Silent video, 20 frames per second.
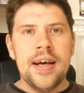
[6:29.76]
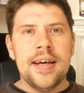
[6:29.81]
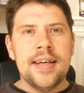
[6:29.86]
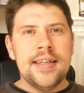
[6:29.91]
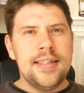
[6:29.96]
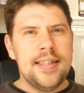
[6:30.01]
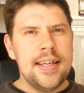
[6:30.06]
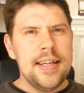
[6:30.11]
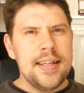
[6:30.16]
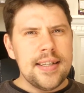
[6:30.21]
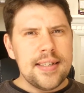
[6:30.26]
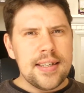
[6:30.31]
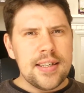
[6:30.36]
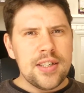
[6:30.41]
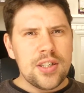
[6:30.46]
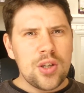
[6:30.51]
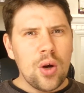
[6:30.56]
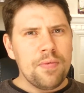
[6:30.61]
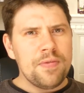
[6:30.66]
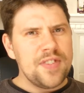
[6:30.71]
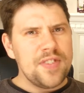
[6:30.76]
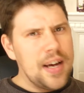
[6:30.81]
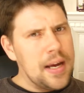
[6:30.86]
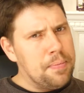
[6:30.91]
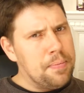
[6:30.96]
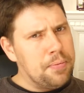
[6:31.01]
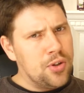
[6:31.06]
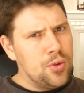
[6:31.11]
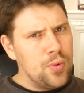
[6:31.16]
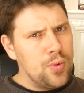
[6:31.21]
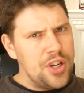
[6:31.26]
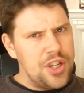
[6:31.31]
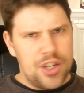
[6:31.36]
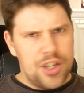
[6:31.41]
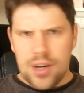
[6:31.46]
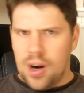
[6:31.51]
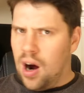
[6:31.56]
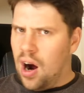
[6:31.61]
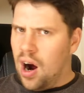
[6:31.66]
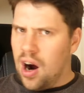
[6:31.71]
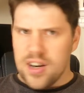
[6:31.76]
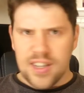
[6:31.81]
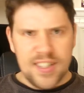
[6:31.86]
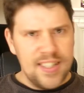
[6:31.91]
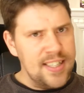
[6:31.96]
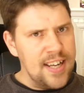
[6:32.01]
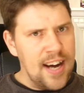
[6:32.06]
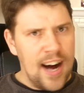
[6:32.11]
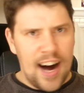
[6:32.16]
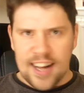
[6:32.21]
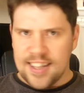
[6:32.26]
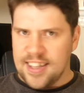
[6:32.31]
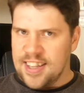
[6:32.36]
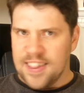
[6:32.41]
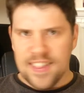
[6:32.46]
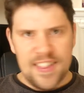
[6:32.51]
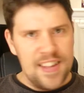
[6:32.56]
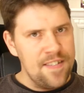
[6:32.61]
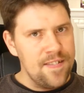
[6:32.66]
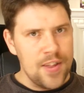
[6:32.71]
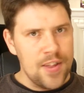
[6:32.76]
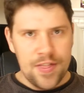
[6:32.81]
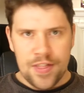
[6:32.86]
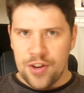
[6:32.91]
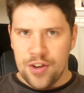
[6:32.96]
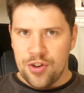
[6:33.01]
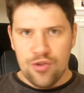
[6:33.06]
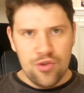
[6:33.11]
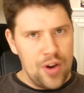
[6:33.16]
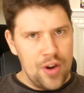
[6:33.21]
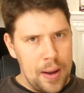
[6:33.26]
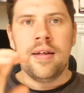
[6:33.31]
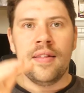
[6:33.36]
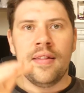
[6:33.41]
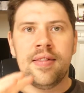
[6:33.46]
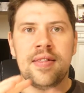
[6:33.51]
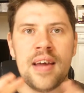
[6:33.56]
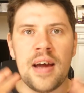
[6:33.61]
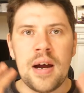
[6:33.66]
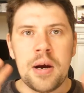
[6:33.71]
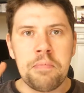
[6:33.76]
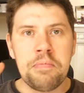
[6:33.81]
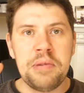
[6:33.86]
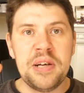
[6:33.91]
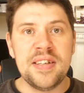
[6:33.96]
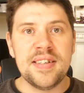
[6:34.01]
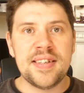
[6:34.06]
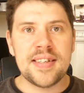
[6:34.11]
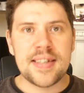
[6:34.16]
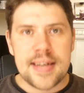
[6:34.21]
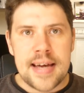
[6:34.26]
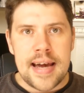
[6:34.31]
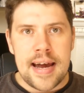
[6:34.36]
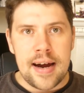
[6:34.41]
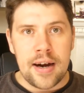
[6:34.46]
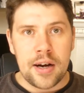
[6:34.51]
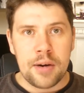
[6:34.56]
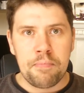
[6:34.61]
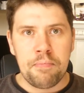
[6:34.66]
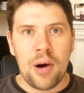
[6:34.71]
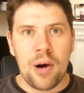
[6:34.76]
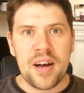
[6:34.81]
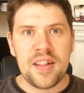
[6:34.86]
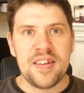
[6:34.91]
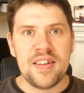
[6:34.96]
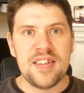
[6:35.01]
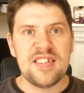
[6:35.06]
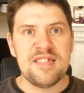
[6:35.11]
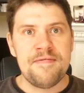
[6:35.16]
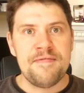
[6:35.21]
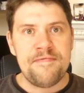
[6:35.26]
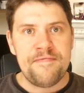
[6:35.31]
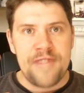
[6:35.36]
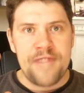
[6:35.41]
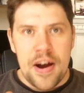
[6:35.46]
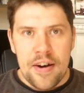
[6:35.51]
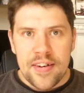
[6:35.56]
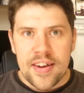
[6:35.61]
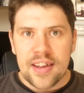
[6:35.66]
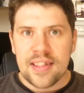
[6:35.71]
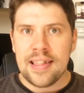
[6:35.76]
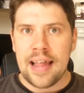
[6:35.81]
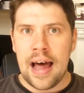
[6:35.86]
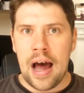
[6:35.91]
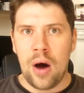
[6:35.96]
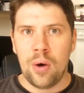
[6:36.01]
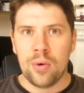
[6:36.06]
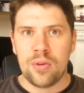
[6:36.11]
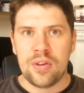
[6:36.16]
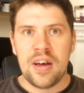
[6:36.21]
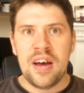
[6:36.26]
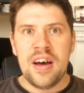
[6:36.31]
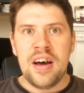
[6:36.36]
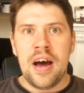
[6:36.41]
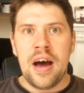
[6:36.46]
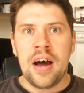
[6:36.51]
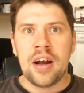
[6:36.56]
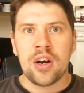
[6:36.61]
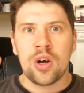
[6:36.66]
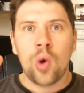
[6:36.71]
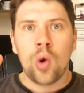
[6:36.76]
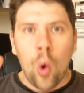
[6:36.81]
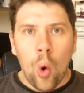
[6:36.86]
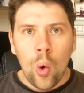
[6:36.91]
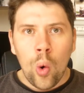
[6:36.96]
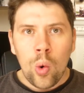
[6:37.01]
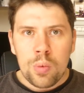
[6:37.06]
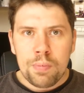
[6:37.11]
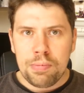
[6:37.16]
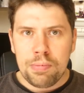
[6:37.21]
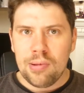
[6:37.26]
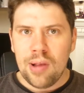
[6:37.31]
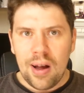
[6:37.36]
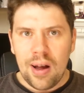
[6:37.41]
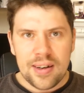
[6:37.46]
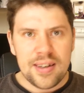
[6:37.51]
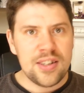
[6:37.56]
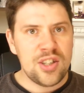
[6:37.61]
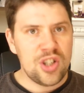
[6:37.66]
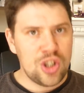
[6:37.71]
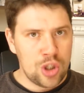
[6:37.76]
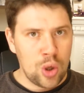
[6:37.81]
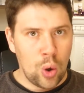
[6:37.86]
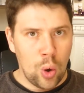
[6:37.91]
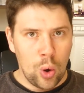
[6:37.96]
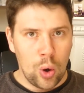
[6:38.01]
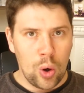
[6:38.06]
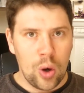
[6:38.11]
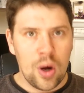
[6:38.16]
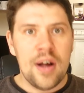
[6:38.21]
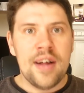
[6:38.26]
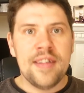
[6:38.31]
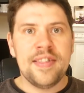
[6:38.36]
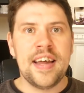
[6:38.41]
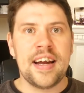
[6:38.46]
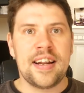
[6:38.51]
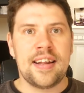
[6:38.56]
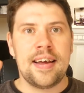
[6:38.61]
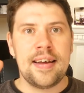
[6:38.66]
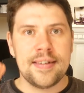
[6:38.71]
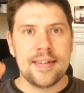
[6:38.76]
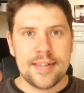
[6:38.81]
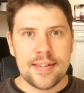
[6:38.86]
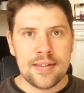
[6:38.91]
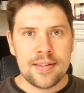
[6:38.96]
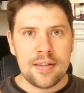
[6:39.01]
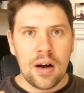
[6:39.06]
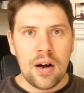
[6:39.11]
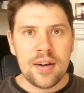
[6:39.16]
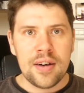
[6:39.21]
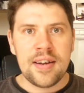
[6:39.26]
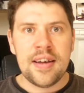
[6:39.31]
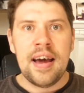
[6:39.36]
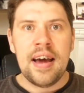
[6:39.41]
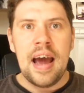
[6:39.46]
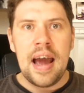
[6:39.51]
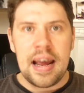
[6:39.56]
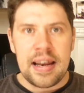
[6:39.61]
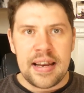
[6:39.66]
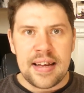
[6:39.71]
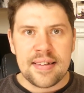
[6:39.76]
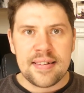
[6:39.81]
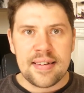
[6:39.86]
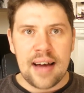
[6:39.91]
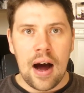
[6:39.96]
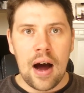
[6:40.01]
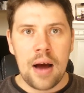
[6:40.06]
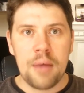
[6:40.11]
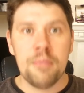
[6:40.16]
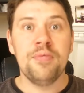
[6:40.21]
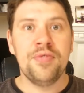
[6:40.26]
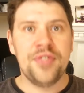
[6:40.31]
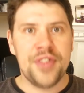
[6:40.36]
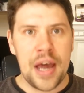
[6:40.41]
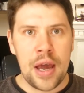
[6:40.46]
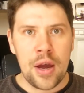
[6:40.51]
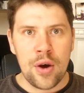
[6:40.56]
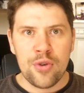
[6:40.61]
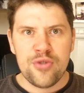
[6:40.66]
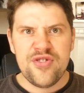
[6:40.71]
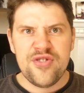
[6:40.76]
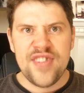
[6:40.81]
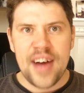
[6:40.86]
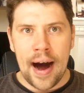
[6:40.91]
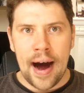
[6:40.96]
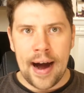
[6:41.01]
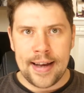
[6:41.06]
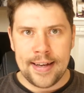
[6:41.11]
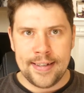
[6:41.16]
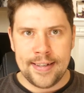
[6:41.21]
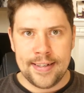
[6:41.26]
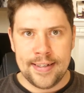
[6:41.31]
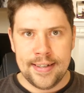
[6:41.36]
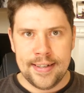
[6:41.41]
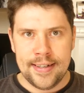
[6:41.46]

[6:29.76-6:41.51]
Citizens of Ipswich are not living the dream. They are being scared by this very loud and cold-blooded song that can start anytime, day or night.